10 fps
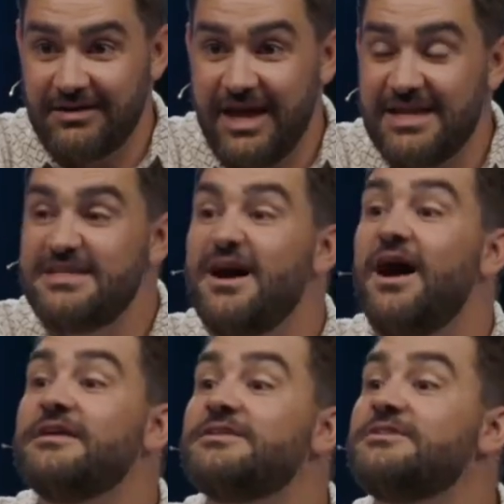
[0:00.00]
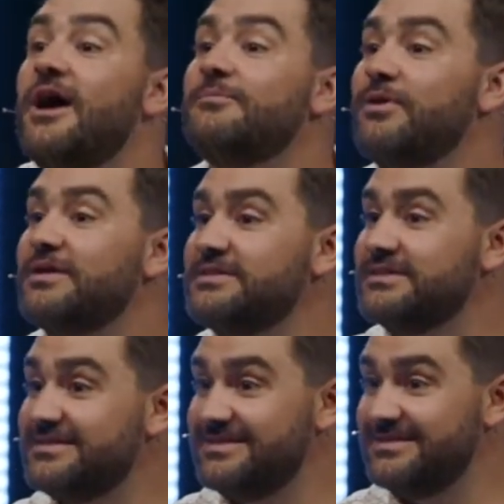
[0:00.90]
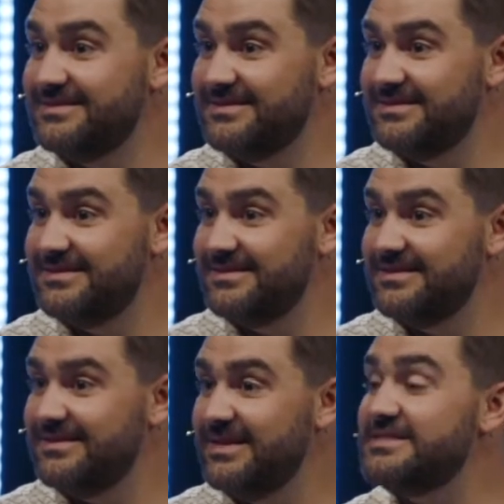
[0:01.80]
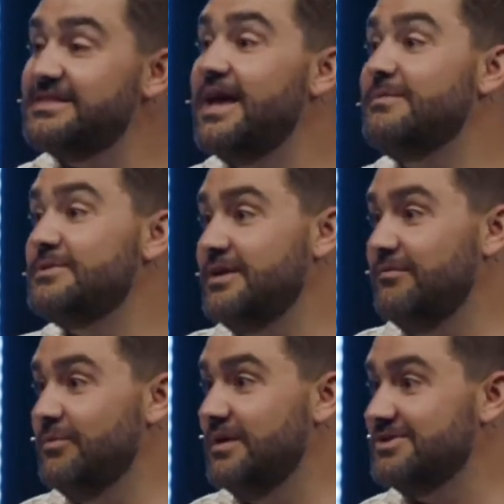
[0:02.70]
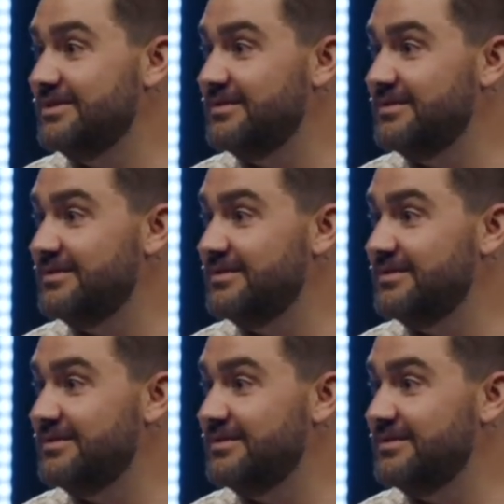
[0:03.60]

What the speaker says: And God is not present. His name is never mentioned.